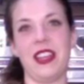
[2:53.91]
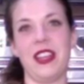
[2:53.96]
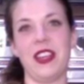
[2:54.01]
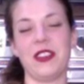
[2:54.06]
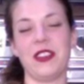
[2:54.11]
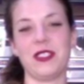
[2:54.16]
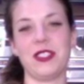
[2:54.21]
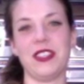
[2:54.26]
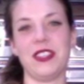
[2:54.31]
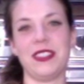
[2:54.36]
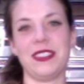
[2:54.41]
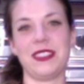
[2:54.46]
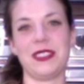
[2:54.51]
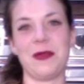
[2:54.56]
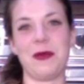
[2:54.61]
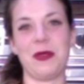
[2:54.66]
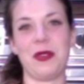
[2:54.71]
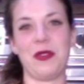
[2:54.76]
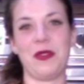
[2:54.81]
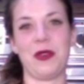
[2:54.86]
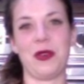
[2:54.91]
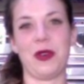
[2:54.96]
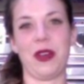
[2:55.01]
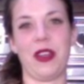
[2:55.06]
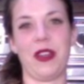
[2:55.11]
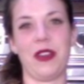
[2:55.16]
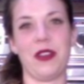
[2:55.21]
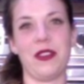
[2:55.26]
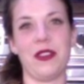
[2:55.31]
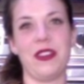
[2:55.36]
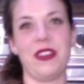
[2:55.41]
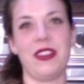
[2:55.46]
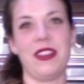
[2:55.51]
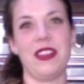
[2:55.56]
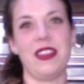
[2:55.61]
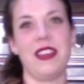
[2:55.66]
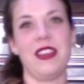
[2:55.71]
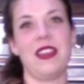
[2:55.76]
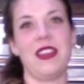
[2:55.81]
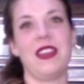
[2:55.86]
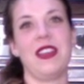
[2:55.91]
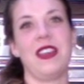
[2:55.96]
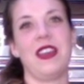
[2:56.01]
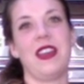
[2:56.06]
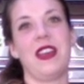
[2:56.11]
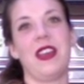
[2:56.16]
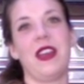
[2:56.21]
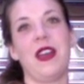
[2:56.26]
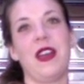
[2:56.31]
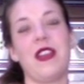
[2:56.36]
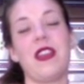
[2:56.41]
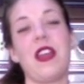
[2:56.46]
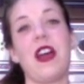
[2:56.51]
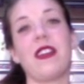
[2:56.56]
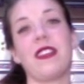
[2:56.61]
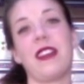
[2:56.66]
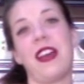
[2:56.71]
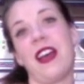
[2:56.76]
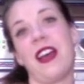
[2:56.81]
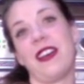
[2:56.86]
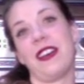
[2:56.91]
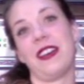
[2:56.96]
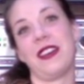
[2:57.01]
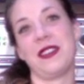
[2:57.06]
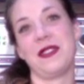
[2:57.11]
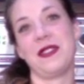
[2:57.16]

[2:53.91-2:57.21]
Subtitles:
Here's a little something for you. Knock, knock.